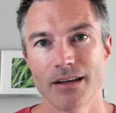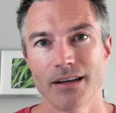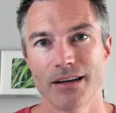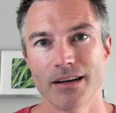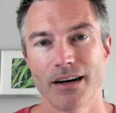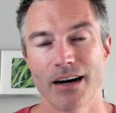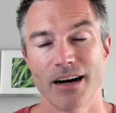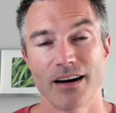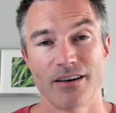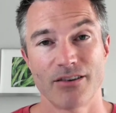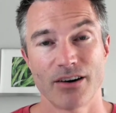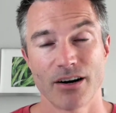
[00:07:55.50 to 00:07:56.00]

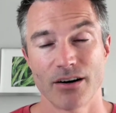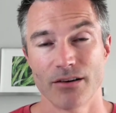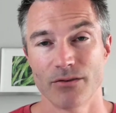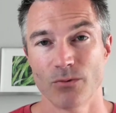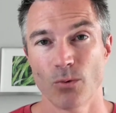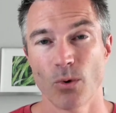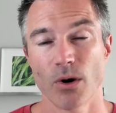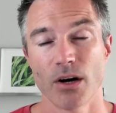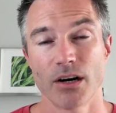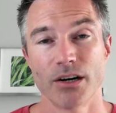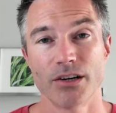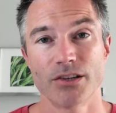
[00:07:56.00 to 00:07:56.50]
around
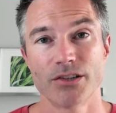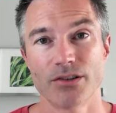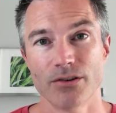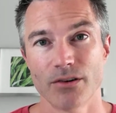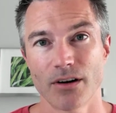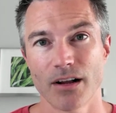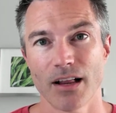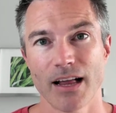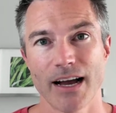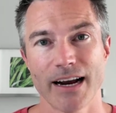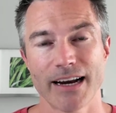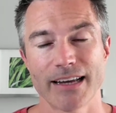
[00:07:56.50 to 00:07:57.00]
1 or 2
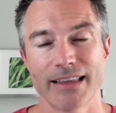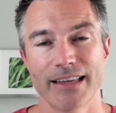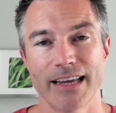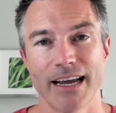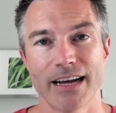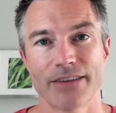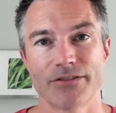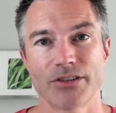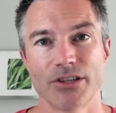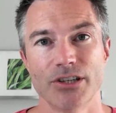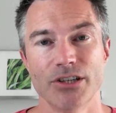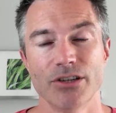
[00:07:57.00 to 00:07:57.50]
o'clock in the
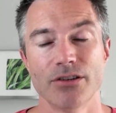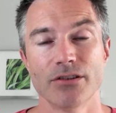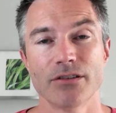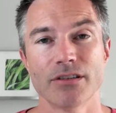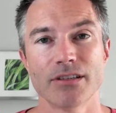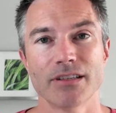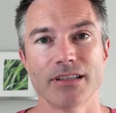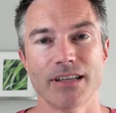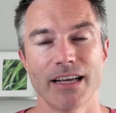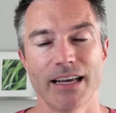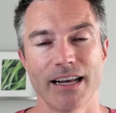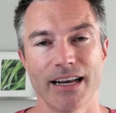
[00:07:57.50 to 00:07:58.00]

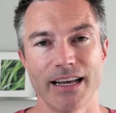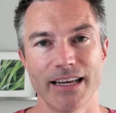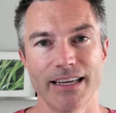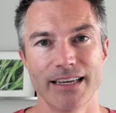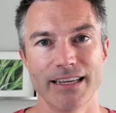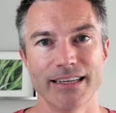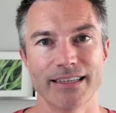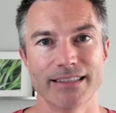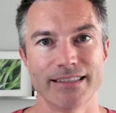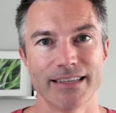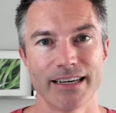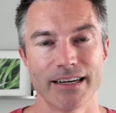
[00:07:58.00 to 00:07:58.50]
afternoon, and I
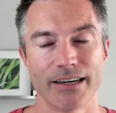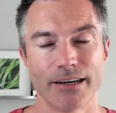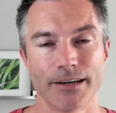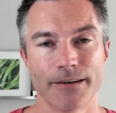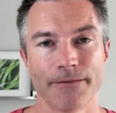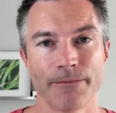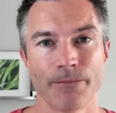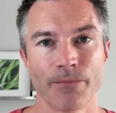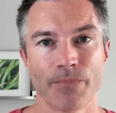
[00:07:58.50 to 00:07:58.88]
eat dinner.